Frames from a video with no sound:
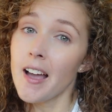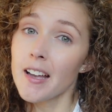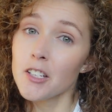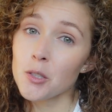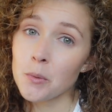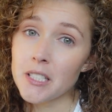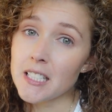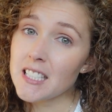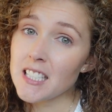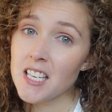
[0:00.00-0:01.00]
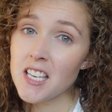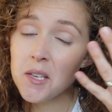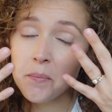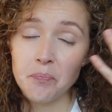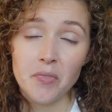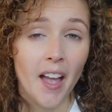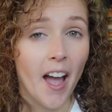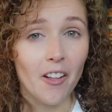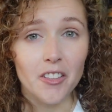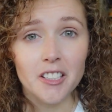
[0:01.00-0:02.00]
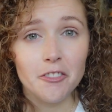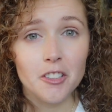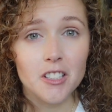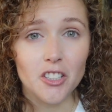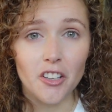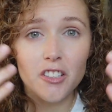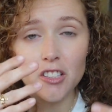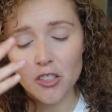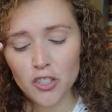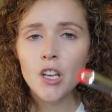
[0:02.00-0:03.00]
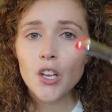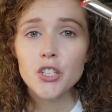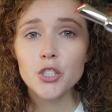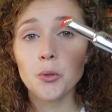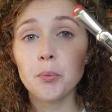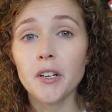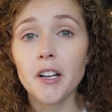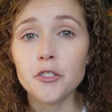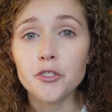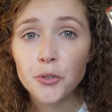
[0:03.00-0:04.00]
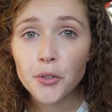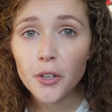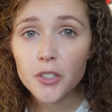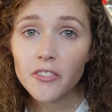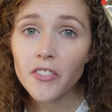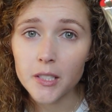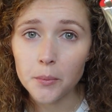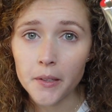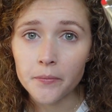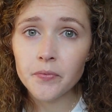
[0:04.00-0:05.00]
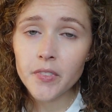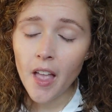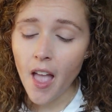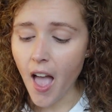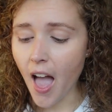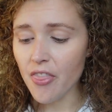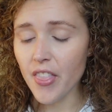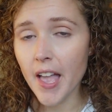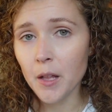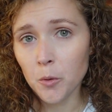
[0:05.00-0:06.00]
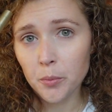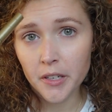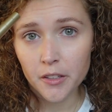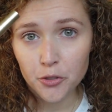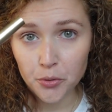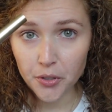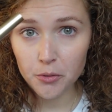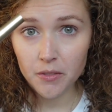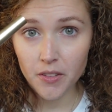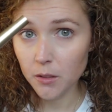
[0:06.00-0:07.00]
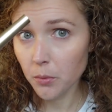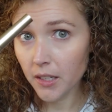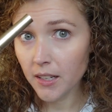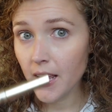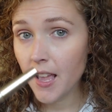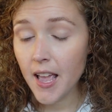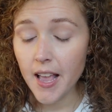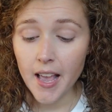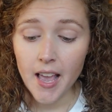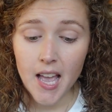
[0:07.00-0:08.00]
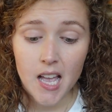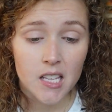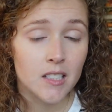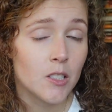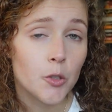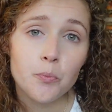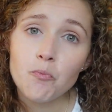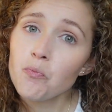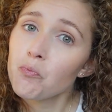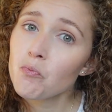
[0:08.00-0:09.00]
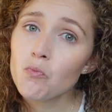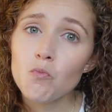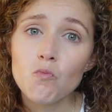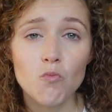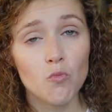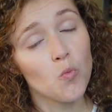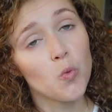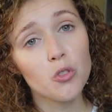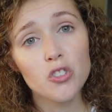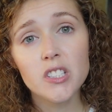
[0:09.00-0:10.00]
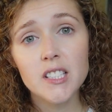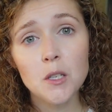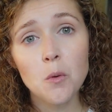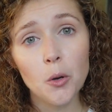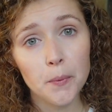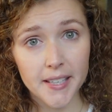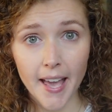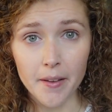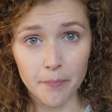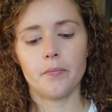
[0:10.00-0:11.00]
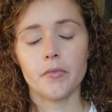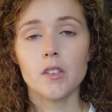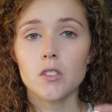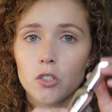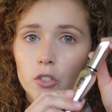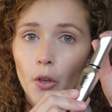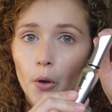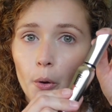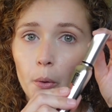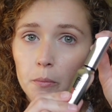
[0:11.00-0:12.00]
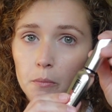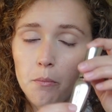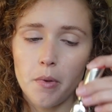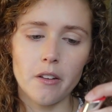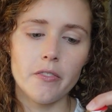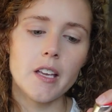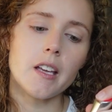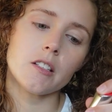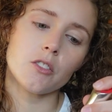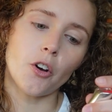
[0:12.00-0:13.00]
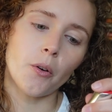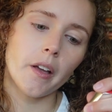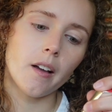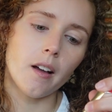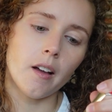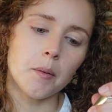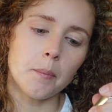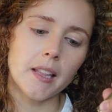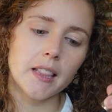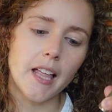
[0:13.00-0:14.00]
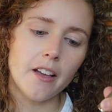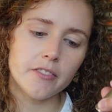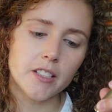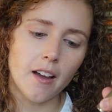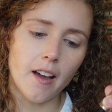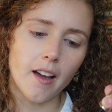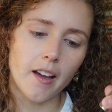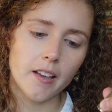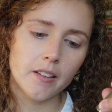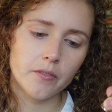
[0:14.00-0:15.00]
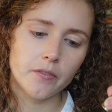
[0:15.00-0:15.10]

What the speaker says: just want to see how the difference looks. So we'll put on 2 coats of this one, and then we'll put on 2 coats of this one, and we'll just see what we get. So Benefit is going on my left eye.